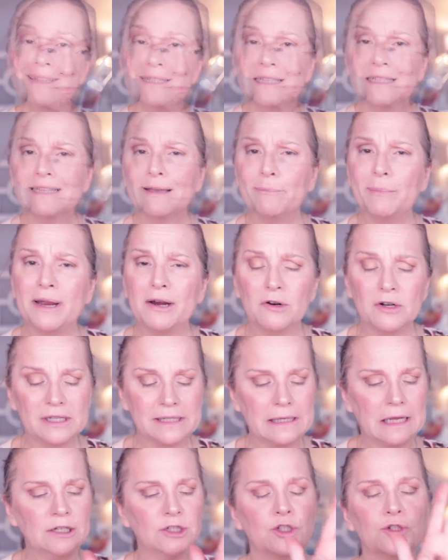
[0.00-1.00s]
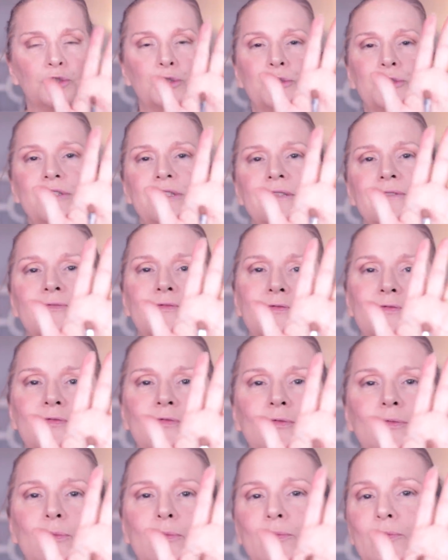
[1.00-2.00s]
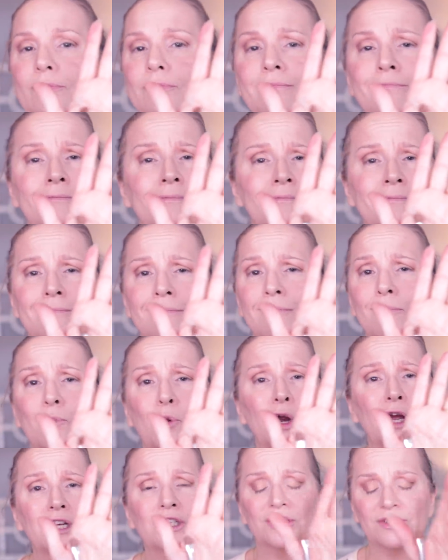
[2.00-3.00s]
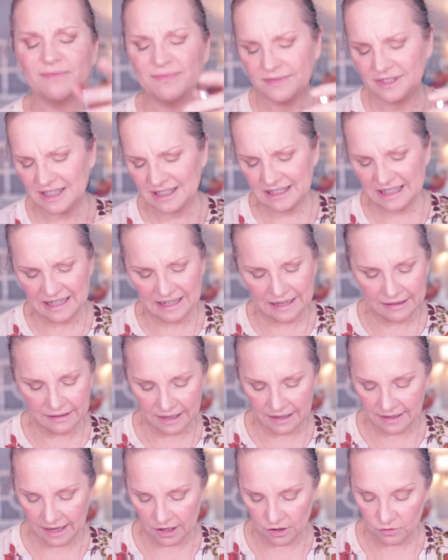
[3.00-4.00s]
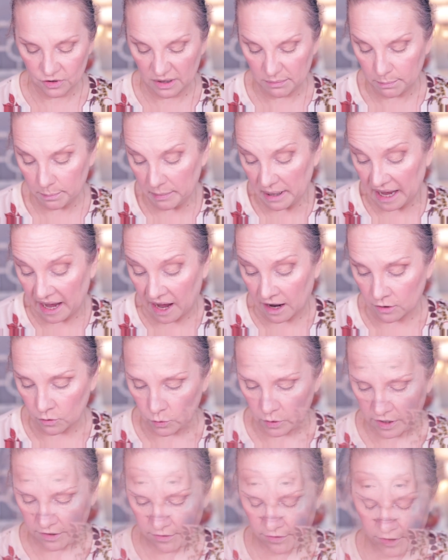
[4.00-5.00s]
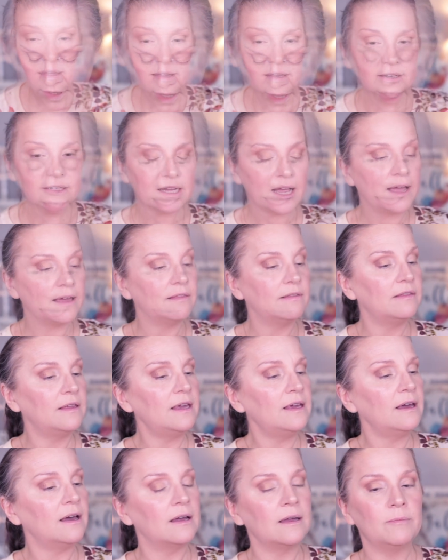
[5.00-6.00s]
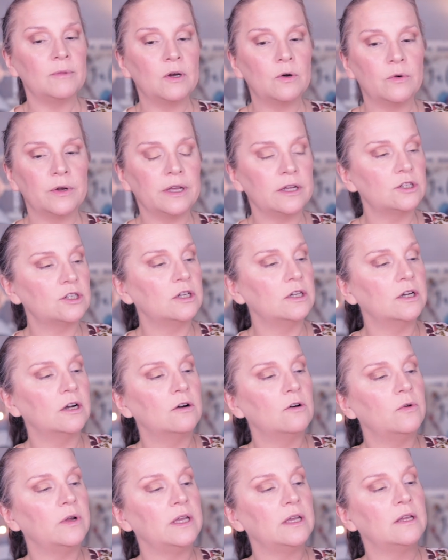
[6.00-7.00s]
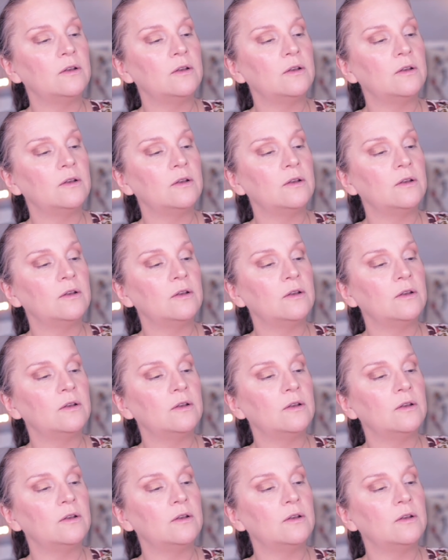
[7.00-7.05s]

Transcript: This is a Bare Essentials brush, just anything that you can pack with. And I think I'm going to go